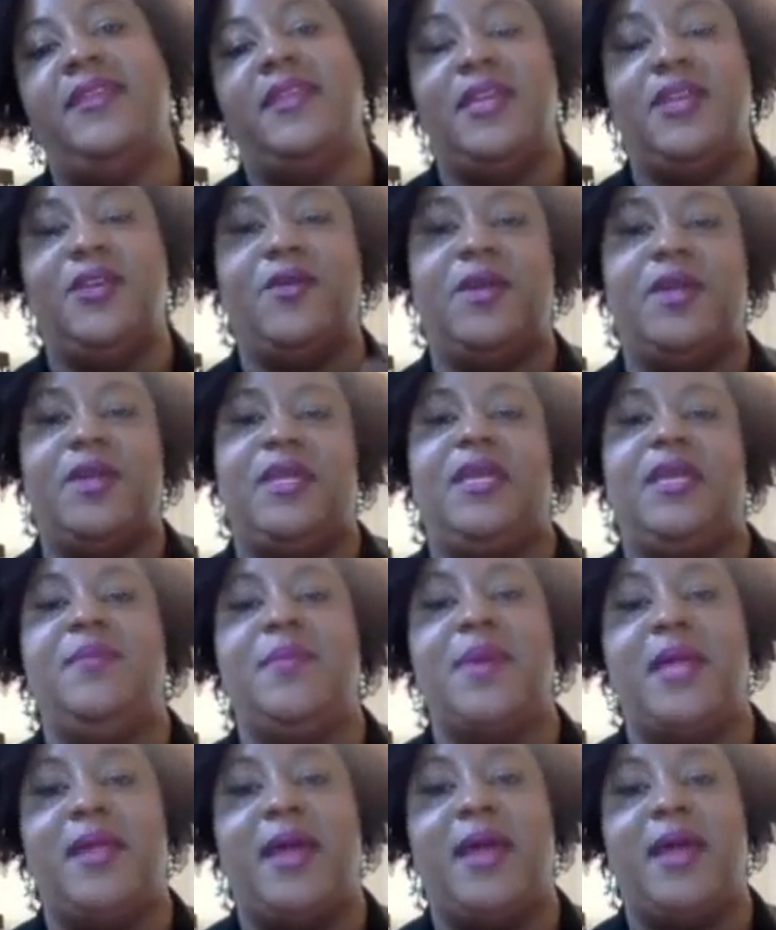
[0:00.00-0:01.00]
that you can
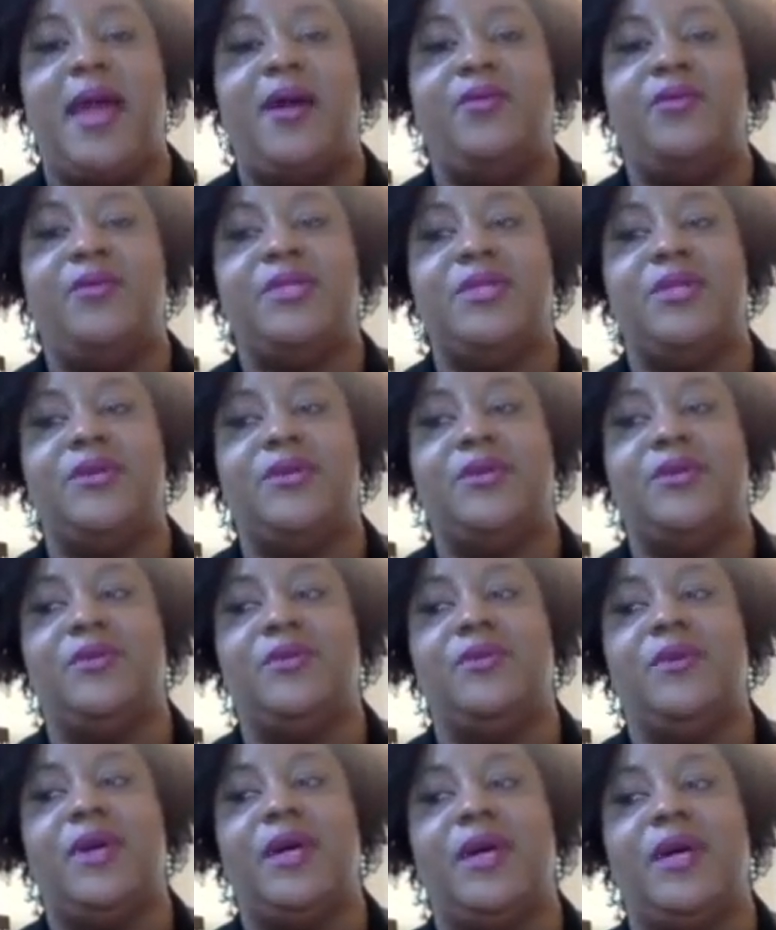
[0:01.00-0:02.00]
email out
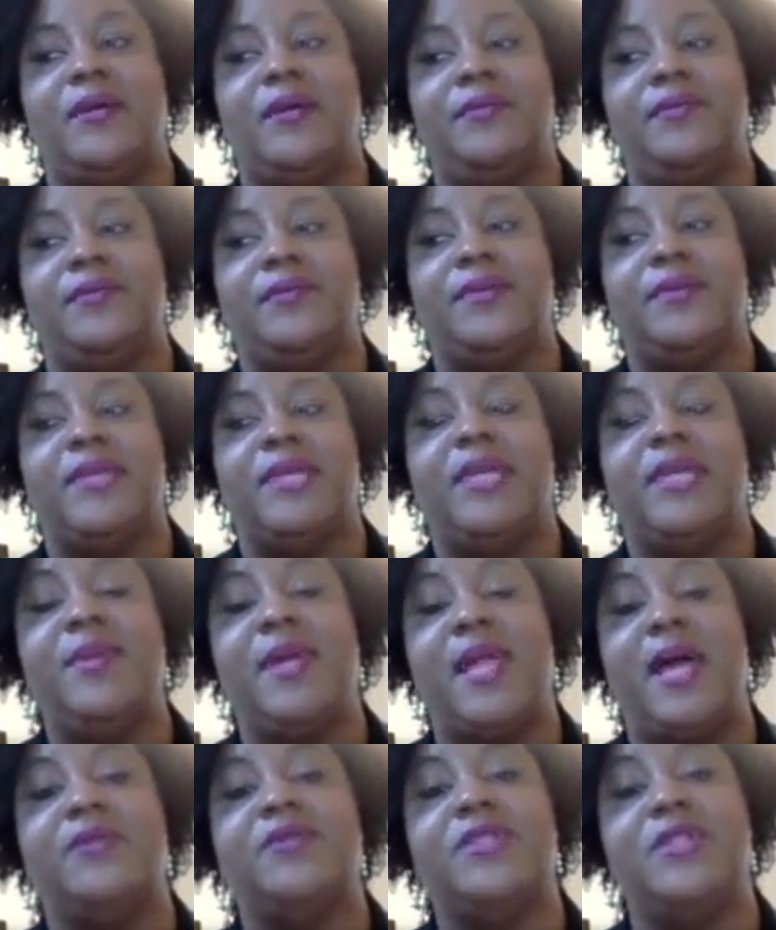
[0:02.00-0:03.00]
to
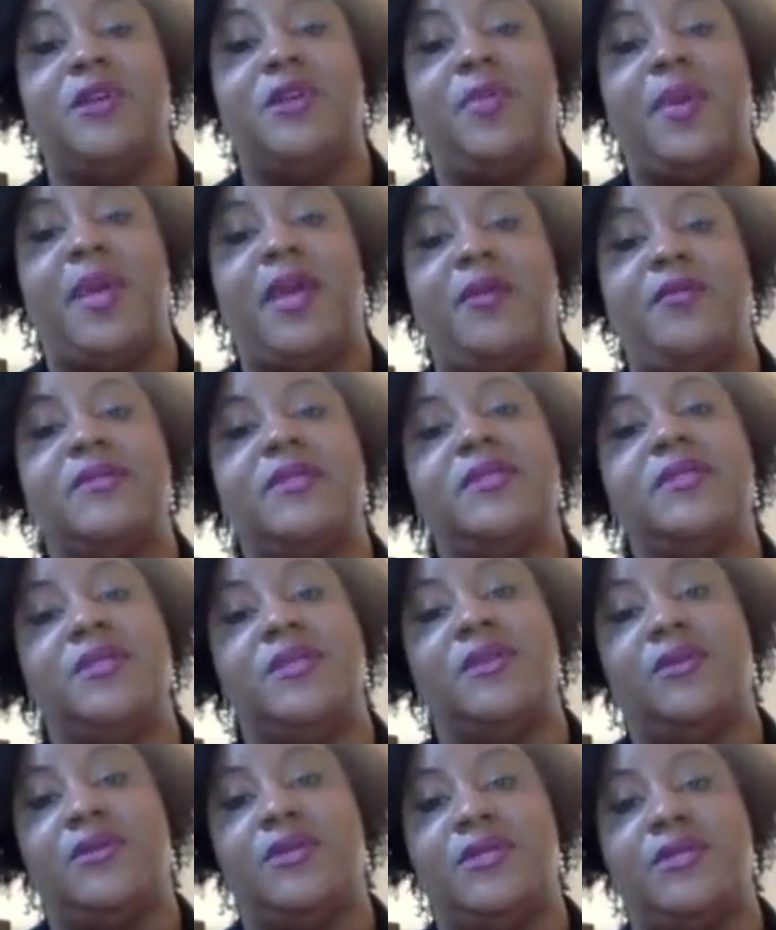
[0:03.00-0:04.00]
your parents
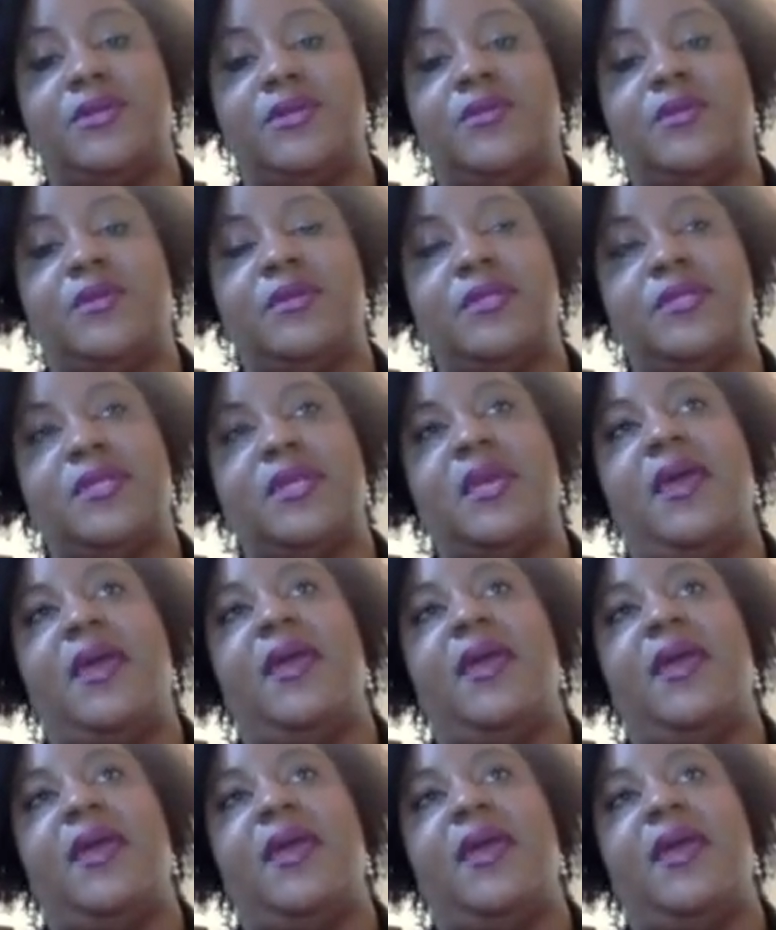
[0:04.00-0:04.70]
and to your students,